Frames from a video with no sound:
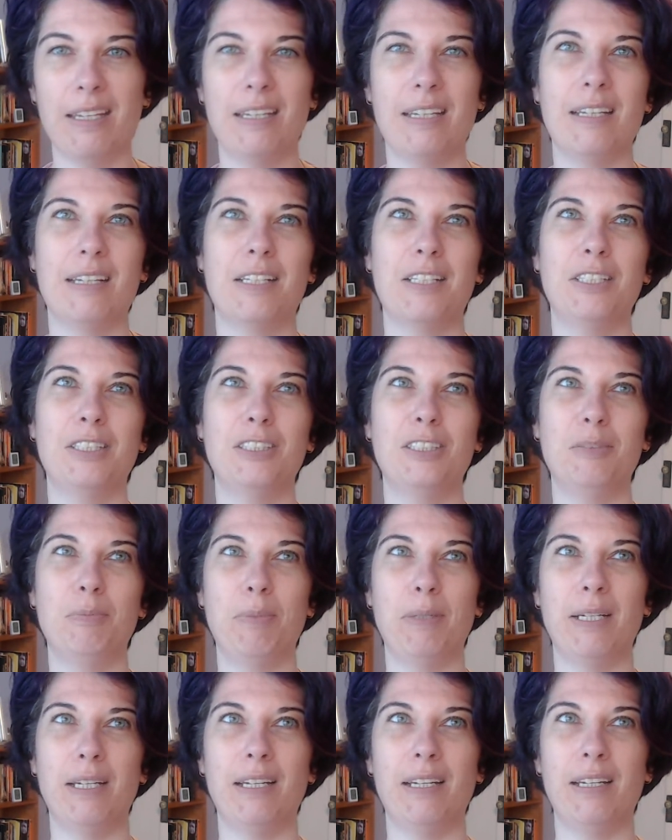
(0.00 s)
It could
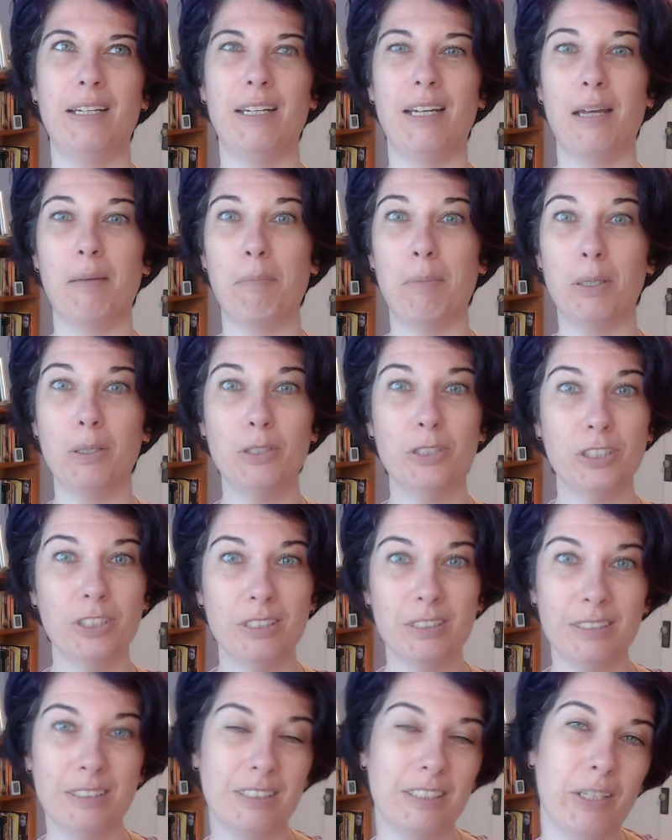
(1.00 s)
be
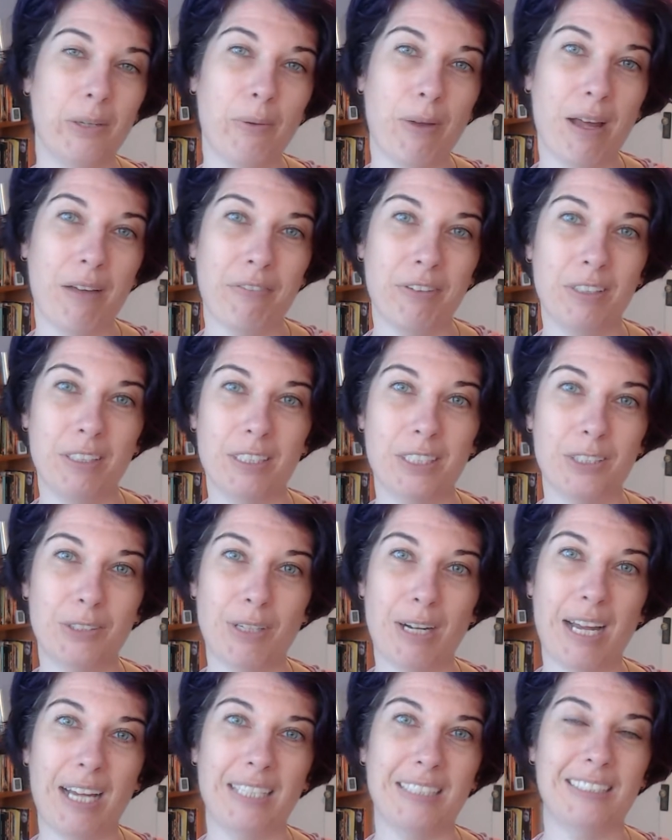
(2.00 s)
emotions that you haven't
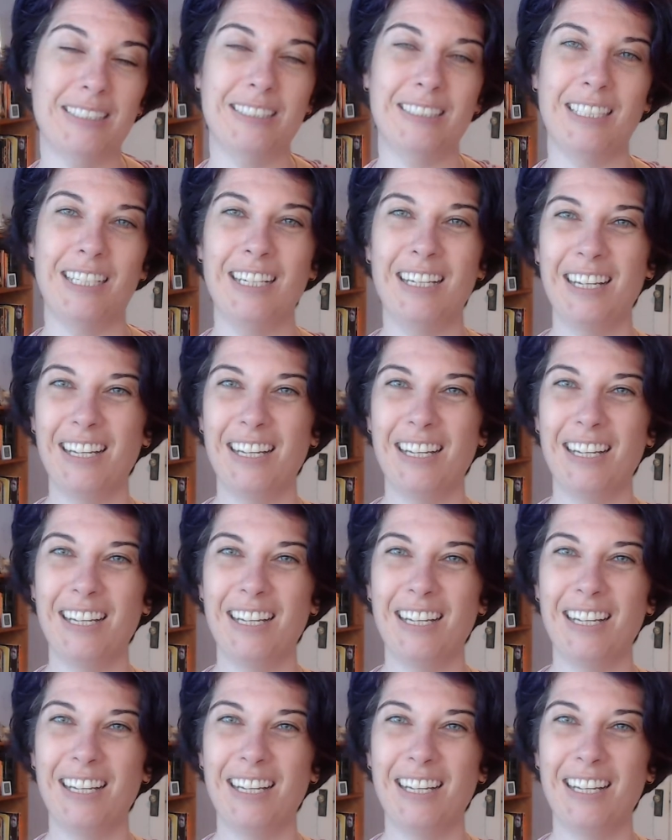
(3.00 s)
addressed.